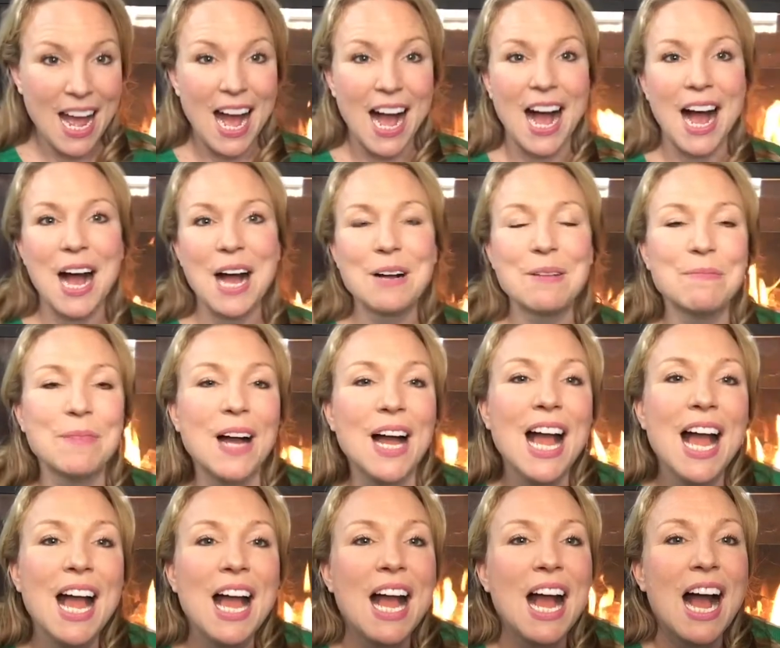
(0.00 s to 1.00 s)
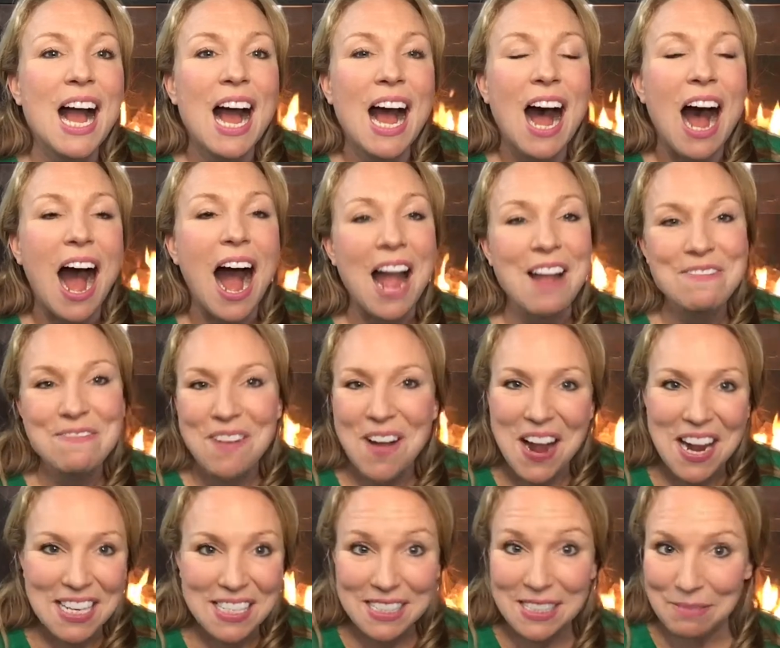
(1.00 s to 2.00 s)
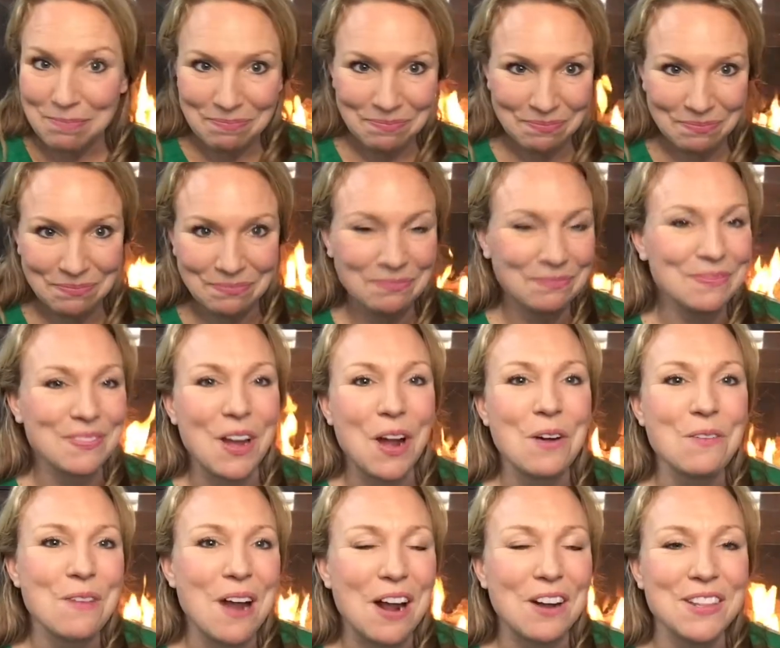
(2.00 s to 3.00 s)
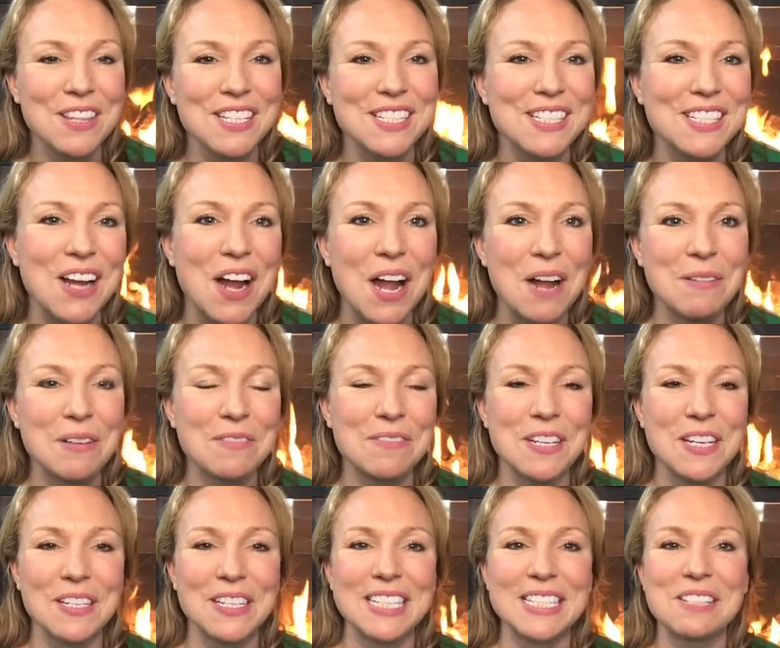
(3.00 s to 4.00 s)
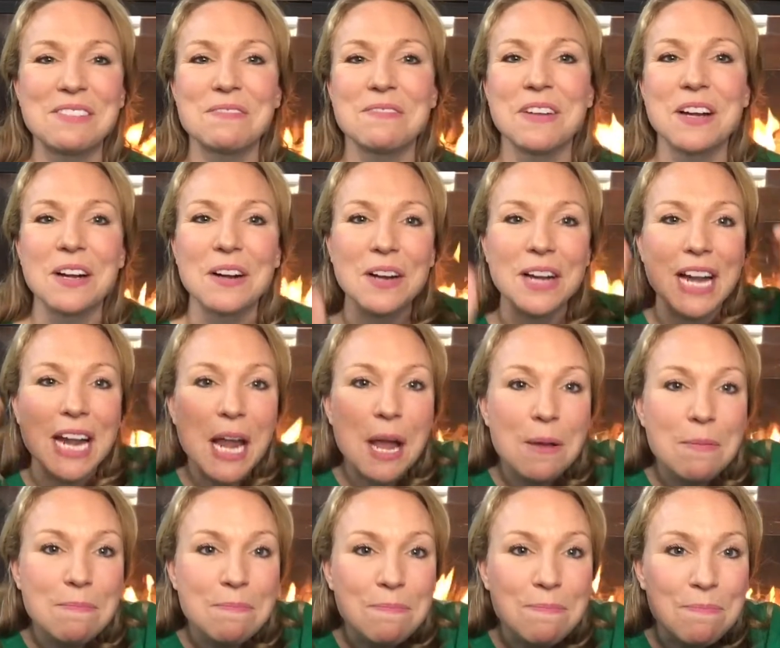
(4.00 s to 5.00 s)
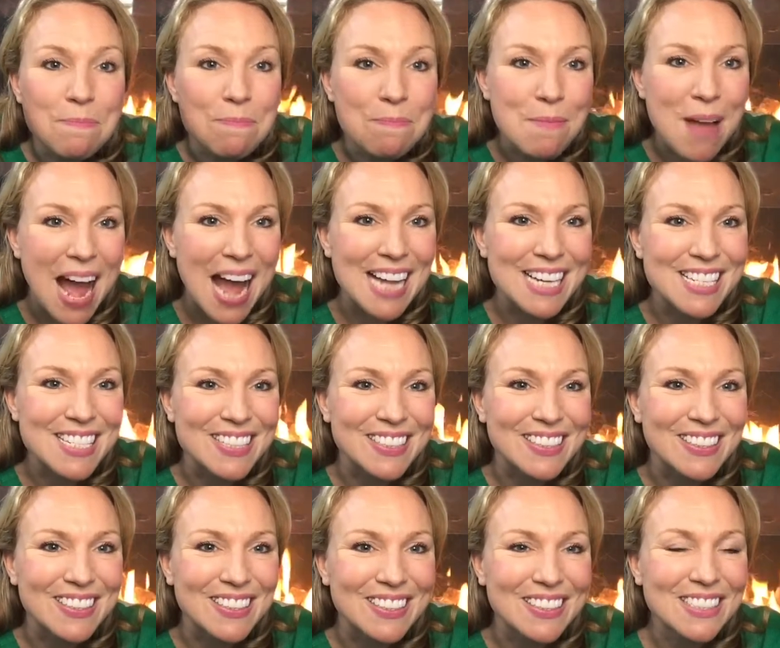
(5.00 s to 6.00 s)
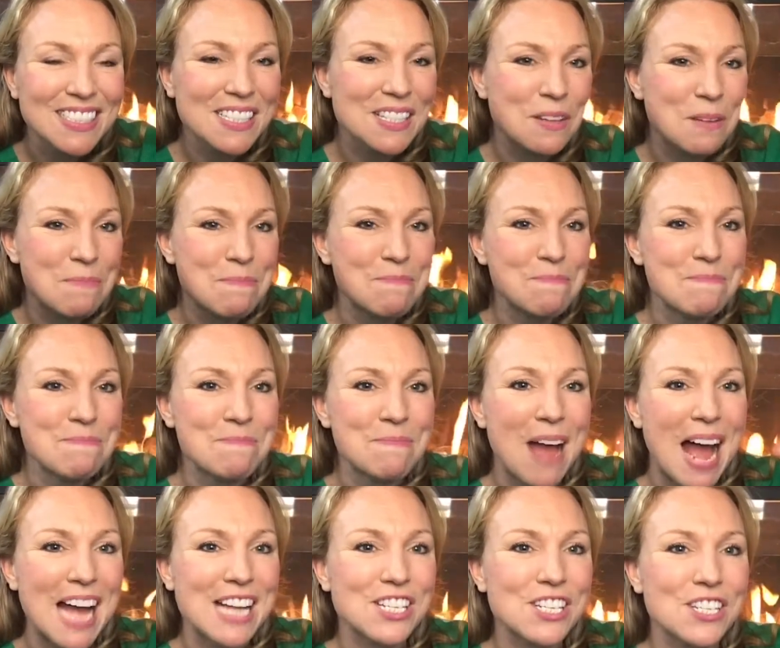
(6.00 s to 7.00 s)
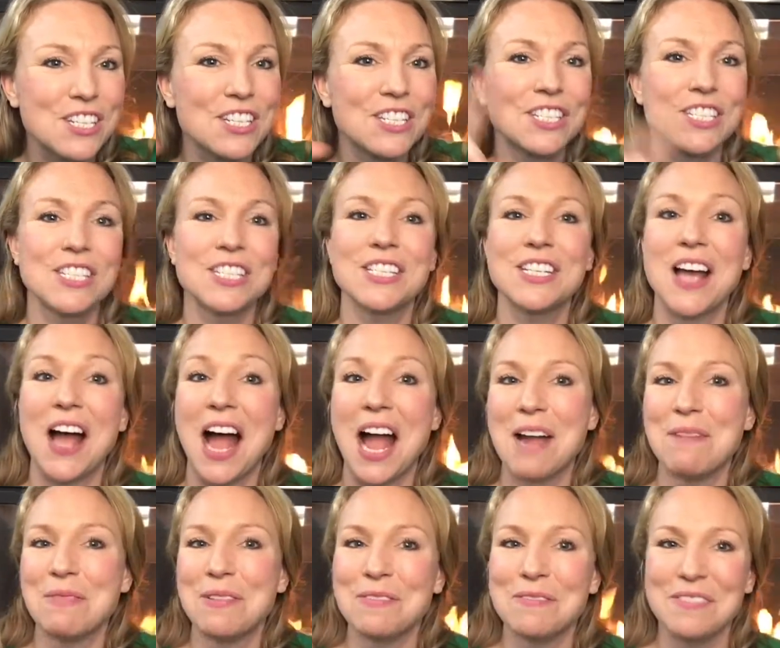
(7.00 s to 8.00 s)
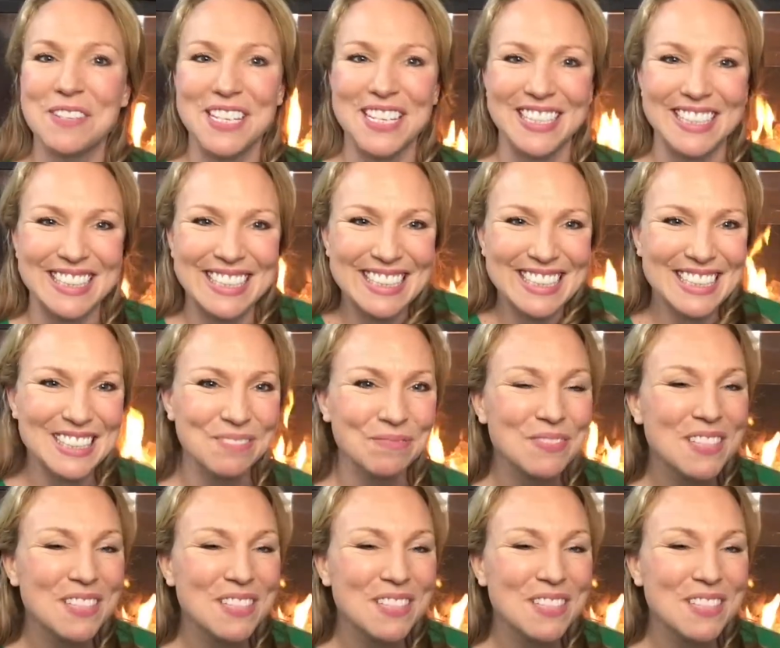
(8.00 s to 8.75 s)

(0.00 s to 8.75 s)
I find around this time of year, it's very magical. It's a magical time of year.